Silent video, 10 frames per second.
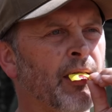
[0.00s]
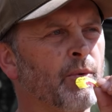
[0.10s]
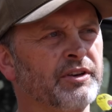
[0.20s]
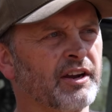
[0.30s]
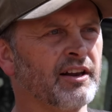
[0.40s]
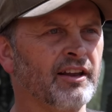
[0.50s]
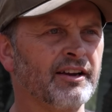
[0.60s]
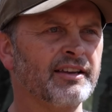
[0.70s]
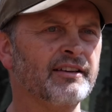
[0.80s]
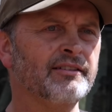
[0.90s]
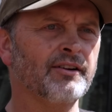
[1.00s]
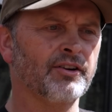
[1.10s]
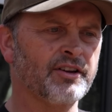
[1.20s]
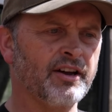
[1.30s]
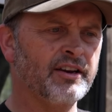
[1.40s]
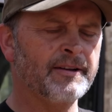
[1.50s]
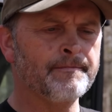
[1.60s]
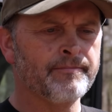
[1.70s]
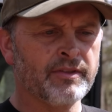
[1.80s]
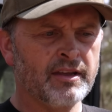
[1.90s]
When you're clucking or
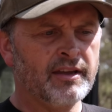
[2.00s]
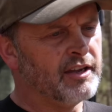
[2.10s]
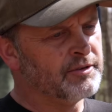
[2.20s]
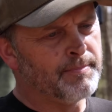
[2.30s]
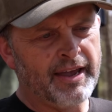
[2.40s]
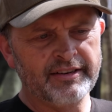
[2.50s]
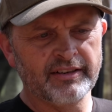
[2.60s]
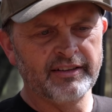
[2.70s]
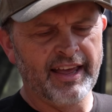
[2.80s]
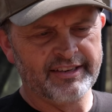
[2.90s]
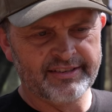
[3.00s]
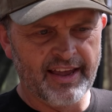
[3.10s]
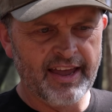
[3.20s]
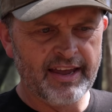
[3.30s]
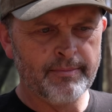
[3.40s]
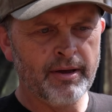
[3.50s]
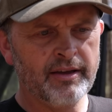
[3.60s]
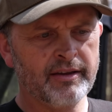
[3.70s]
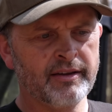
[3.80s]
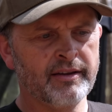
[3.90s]
cutting, it's basically that same
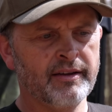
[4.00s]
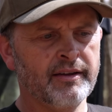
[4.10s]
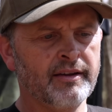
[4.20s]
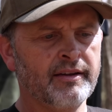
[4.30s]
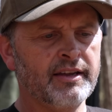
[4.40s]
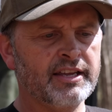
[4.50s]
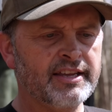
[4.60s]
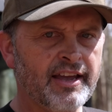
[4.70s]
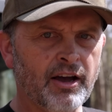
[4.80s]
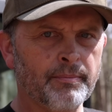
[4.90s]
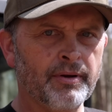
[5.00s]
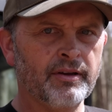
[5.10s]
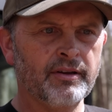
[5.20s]
yelp,